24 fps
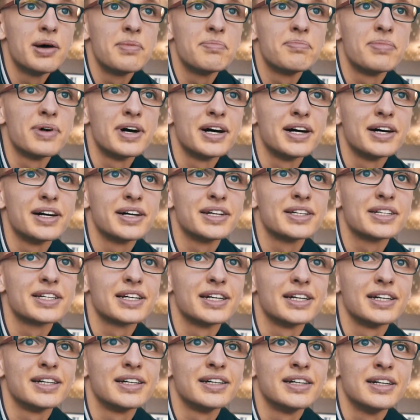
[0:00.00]

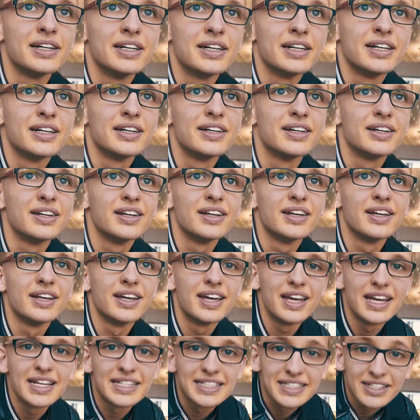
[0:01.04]
but
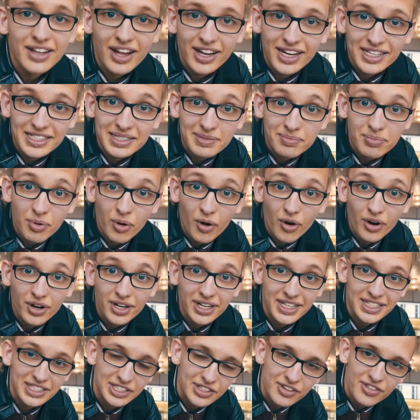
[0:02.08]
it's not as important
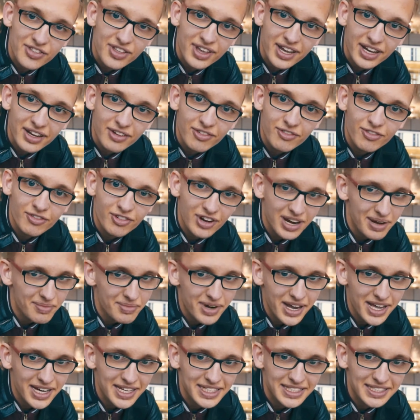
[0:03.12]
as you think. Frame
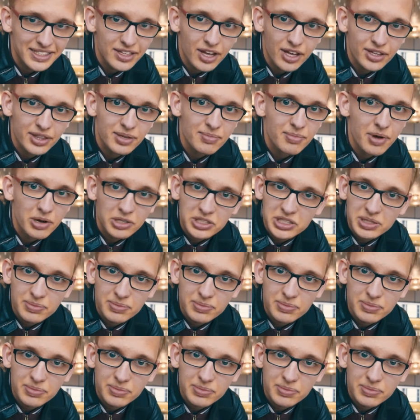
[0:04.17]
rate is not the most